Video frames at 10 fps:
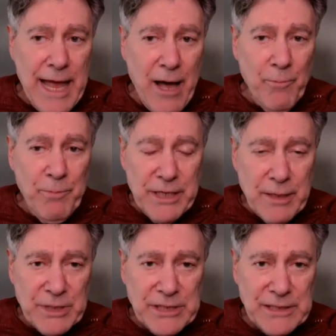How
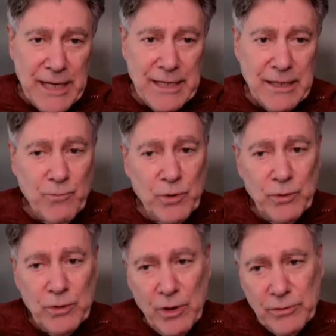big a mistake
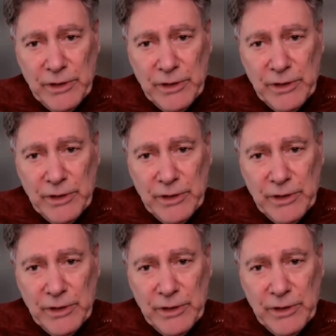we'll